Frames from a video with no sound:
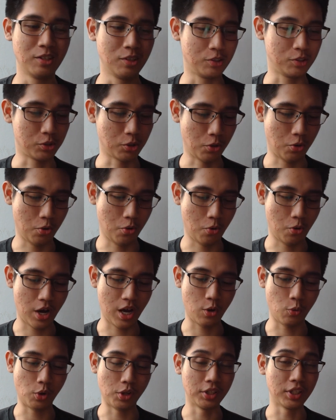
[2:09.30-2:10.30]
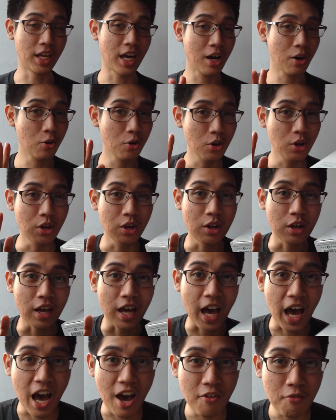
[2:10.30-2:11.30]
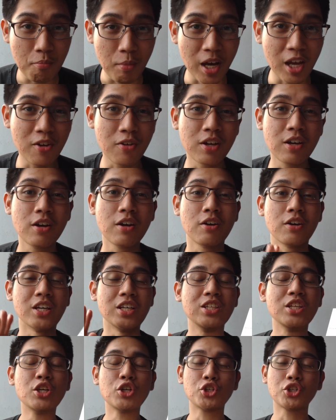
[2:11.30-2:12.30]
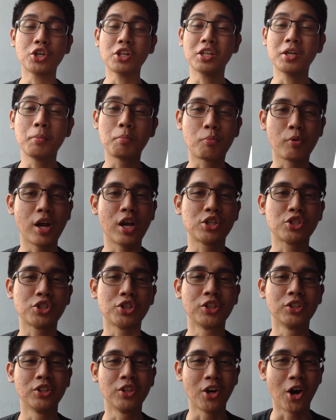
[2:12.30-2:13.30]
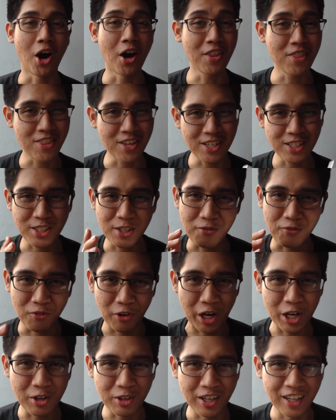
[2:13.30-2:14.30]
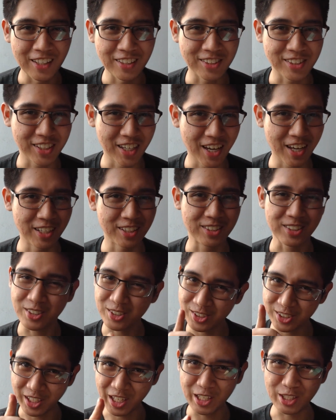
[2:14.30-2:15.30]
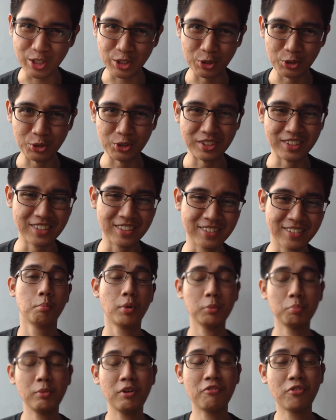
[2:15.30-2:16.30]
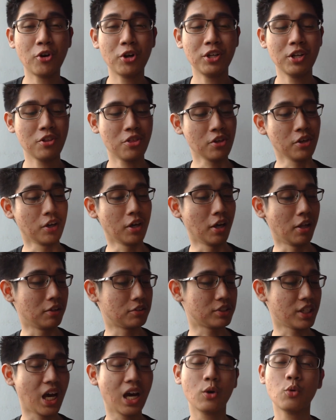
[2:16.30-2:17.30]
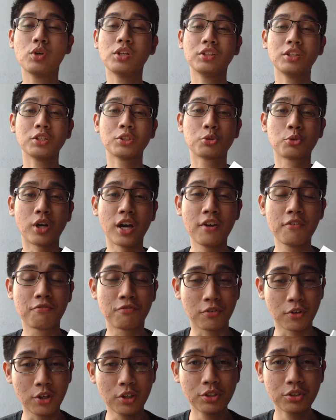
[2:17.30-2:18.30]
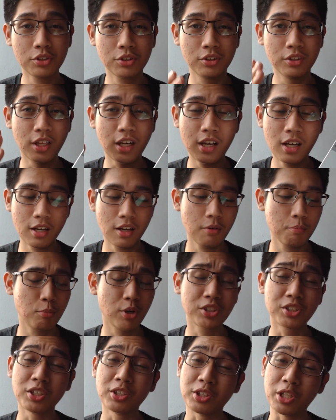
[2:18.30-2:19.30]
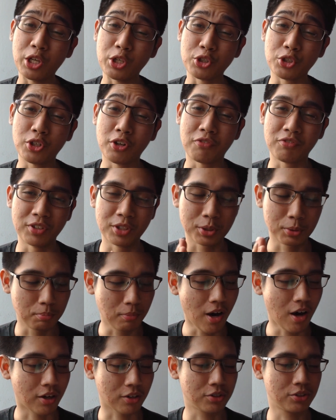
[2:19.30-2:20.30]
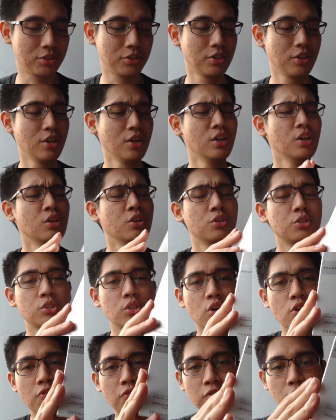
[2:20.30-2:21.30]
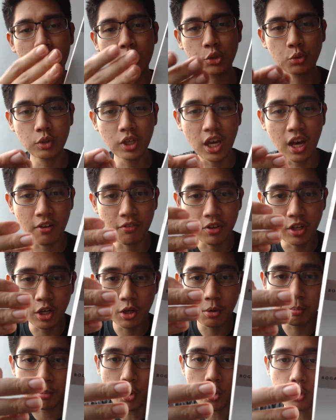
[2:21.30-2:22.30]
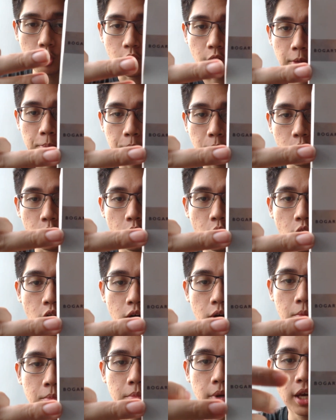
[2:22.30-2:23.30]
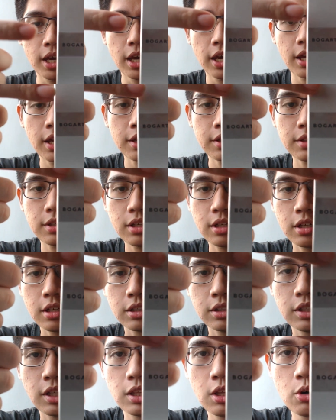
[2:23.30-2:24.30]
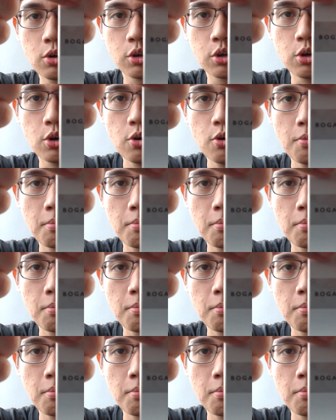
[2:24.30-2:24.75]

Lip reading: So I will now have my initial impression on this fragrance, guys. So stay tuned. But before anything else, I will describe first the presentation of this box. So first we have here Bogart for Homme and the logo